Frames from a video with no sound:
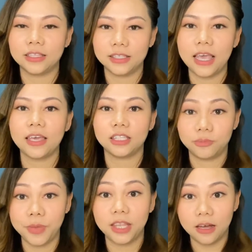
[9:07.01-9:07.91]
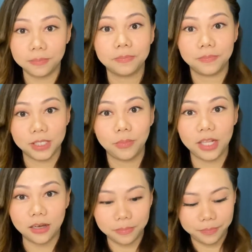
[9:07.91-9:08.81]
say speed up, speed
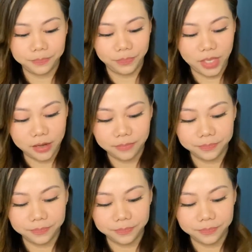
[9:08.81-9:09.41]
up. Yeah.